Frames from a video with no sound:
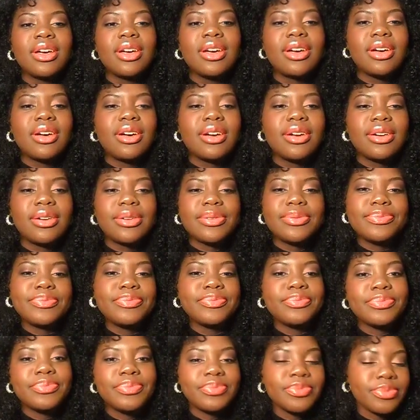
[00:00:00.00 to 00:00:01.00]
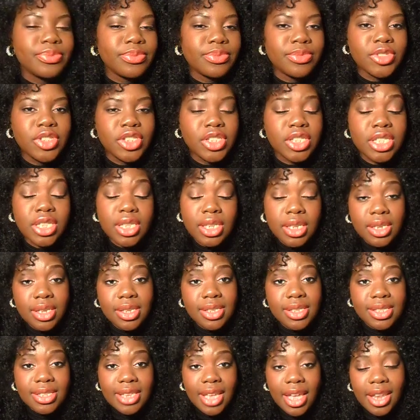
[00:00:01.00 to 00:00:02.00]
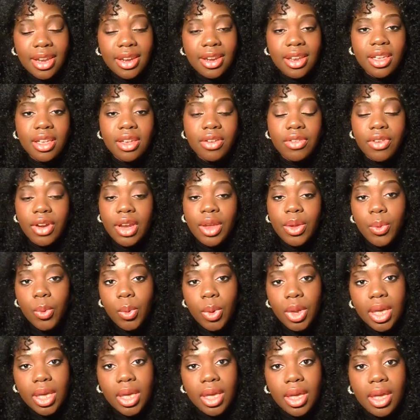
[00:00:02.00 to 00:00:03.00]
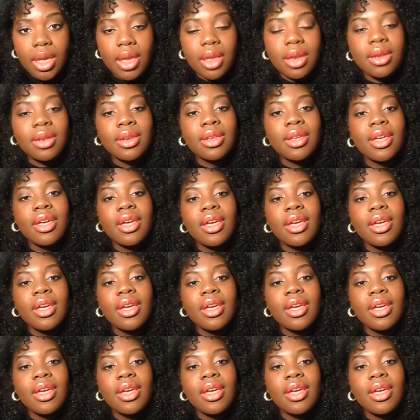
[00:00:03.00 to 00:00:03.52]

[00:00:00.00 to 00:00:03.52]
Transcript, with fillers: uh, just a good Saturday, a great weekend.